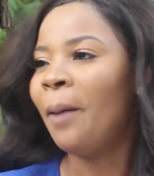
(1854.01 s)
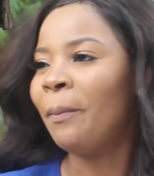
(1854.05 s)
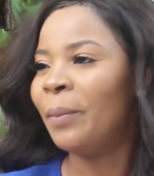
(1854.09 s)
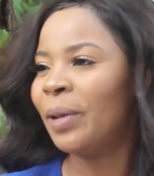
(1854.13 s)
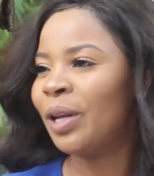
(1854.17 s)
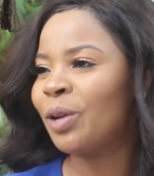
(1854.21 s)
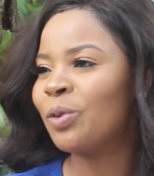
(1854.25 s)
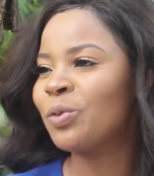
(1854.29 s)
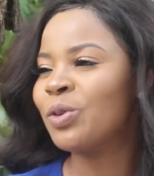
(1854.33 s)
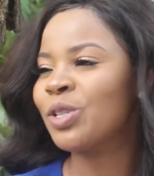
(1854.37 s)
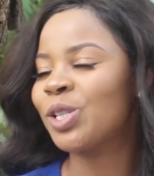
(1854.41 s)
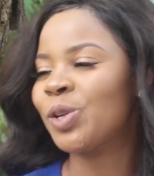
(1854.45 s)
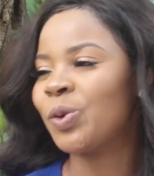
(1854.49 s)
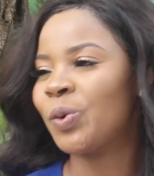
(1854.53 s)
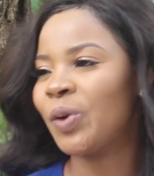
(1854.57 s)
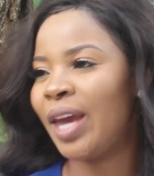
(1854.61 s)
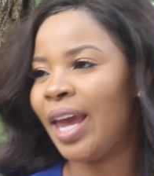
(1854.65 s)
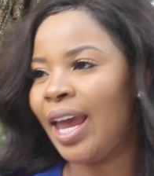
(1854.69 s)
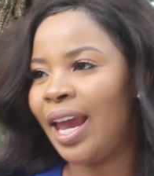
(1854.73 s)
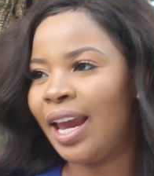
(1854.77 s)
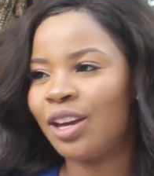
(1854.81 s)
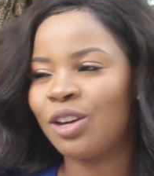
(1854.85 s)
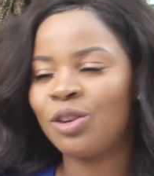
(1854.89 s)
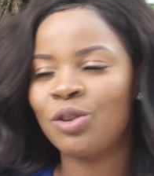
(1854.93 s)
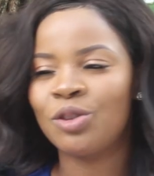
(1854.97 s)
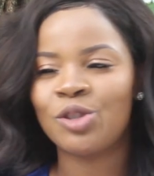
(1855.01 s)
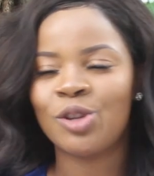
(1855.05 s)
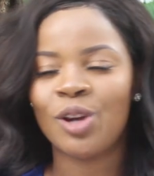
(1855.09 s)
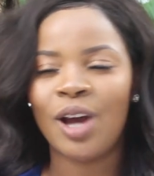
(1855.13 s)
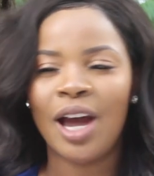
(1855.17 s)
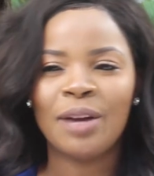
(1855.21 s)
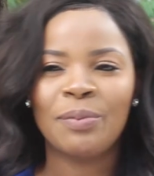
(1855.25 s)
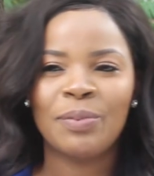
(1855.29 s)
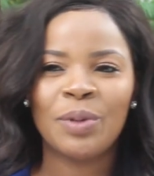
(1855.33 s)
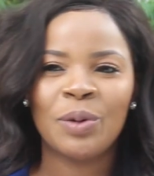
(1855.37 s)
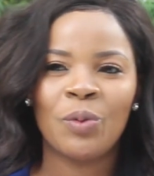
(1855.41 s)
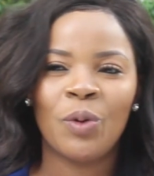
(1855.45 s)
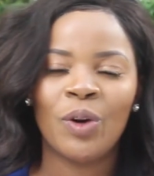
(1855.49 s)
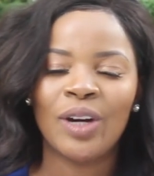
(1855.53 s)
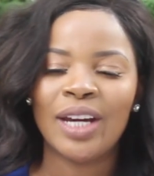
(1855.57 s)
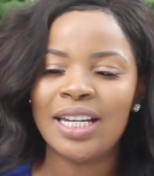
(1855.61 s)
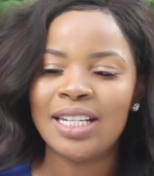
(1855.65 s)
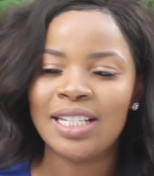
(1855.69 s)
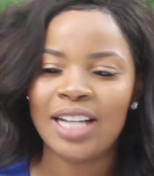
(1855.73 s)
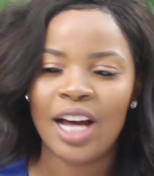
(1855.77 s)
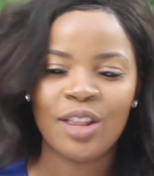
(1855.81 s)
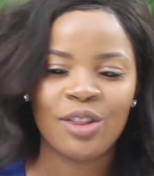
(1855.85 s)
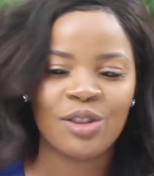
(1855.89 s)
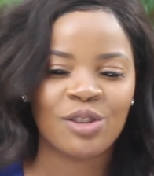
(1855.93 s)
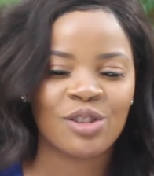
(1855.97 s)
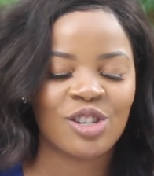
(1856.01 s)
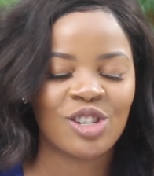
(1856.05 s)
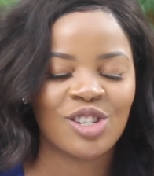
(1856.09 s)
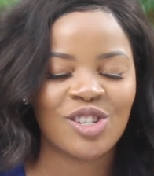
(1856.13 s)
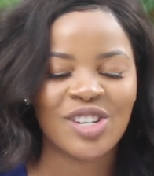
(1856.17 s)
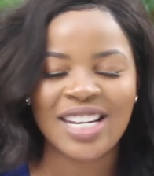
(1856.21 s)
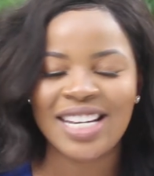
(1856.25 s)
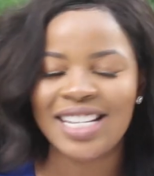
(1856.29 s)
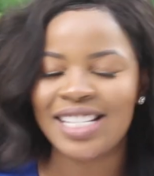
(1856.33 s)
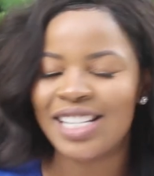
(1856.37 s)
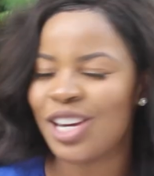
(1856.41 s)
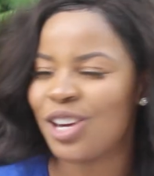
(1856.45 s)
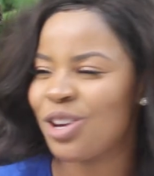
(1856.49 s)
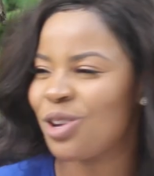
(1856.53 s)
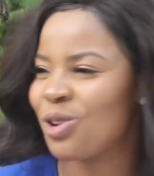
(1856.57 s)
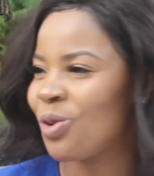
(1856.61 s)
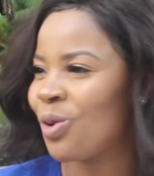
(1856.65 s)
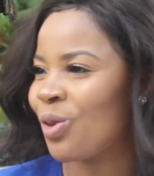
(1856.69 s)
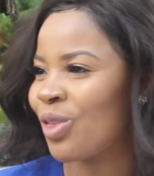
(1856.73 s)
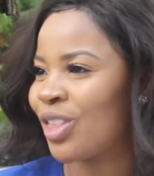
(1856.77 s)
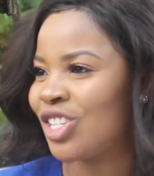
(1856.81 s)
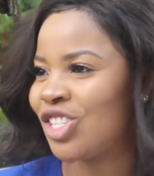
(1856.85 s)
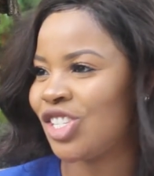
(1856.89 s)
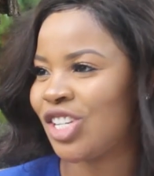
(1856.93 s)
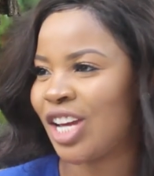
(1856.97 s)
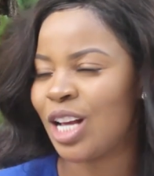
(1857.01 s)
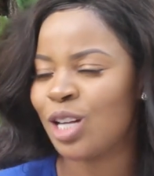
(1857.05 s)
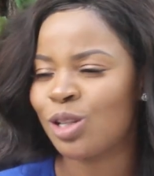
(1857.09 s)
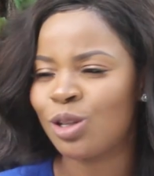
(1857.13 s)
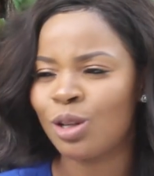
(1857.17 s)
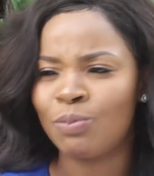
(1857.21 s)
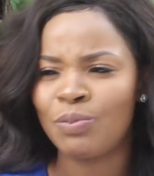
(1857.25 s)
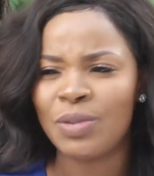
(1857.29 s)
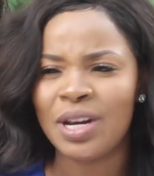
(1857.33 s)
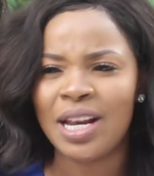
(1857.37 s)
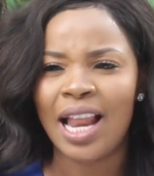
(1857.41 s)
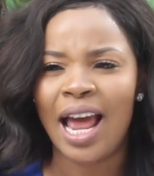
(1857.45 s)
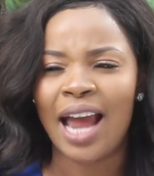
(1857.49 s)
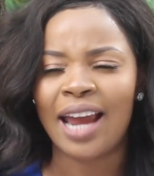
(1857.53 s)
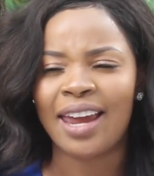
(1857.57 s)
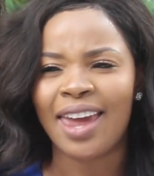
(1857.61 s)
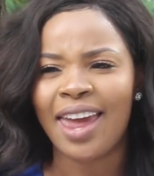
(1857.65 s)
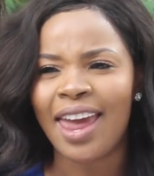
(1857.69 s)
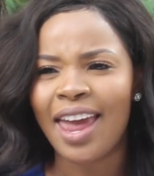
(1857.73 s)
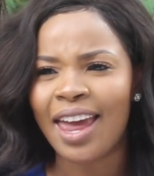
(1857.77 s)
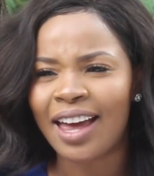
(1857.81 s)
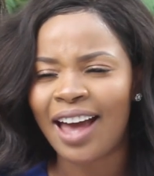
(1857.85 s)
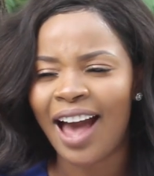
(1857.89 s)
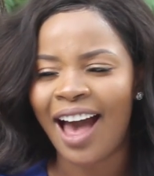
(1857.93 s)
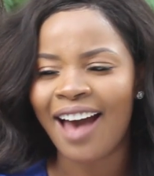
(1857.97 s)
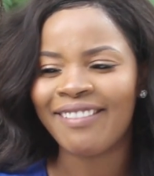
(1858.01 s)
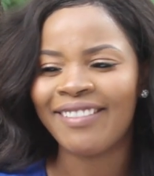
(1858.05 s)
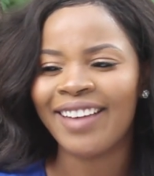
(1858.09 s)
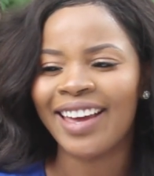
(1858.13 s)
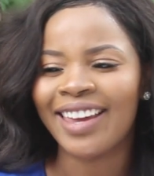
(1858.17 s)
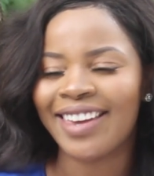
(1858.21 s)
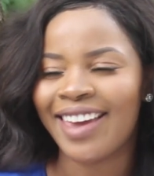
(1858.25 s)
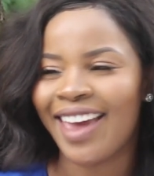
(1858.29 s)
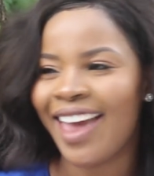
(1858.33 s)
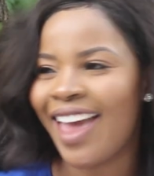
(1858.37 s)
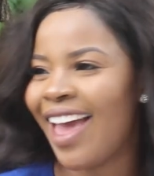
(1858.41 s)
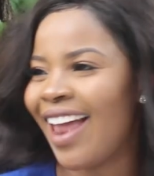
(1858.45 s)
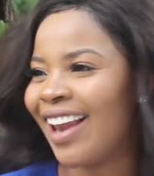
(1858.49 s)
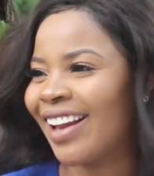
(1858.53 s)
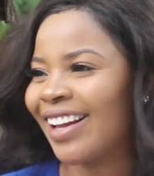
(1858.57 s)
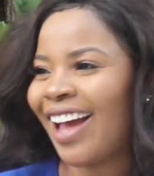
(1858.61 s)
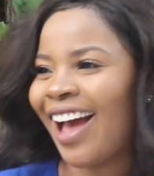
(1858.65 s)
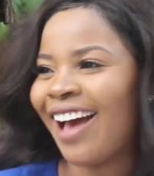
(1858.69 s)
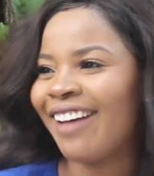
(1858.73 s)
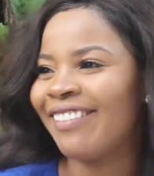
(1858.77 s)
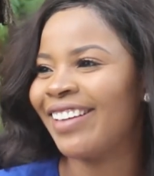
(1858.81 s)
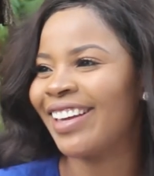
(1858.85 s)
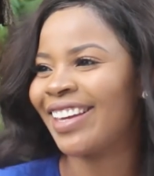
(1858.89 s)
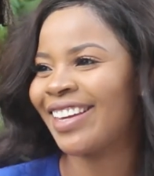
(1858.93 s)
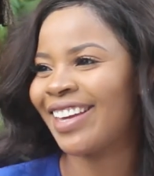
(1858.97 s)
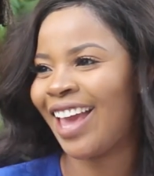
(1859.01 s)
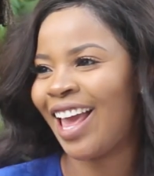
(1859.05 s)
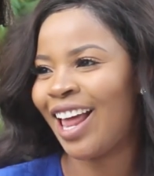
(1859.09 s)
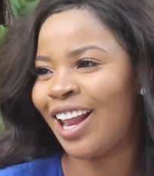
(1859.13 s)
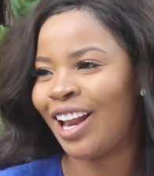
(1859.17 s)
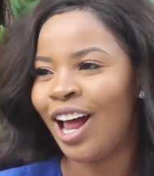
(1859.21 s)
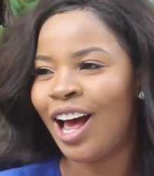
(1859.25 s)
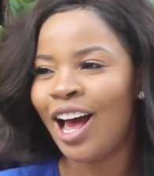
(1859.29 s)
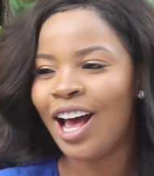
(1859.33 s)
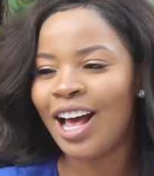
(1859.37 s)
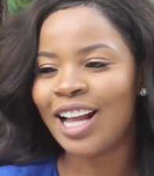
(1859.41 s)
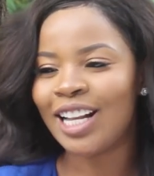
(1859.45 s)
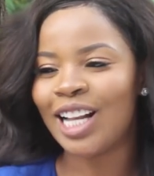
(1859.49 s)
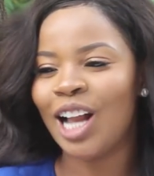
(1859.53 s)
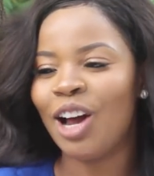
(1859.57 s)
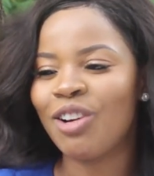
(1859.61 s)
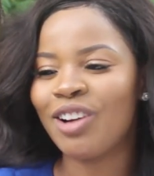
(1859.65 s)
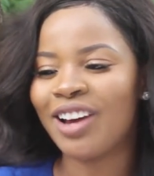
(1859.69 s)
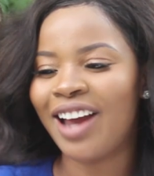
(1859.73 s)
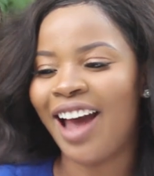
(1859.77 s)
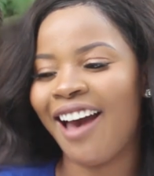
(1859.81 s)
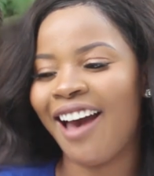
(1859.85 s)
But it was okay. You know, so I'd be walking down the street and you know the Janes would be like, "Hey, cover girl, cover girl, don't